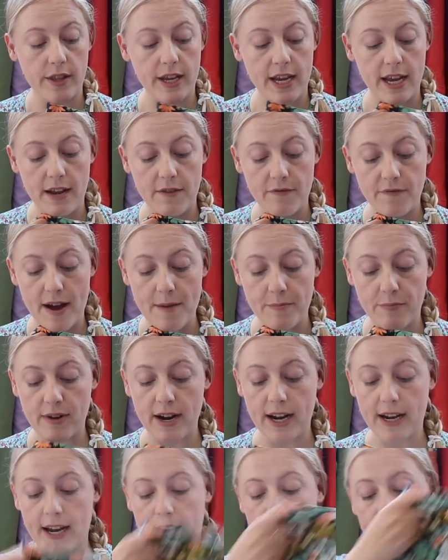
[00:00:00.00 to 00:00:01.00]
the
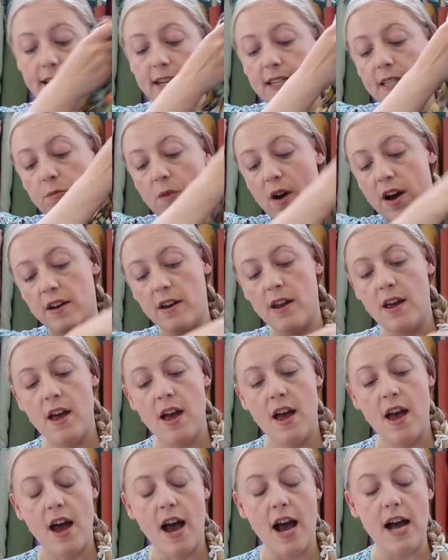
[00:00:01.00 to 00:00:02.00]
fabric, and this one
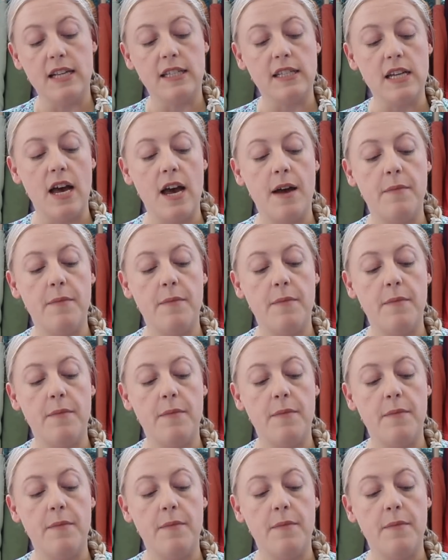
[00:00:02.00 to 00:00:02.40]
has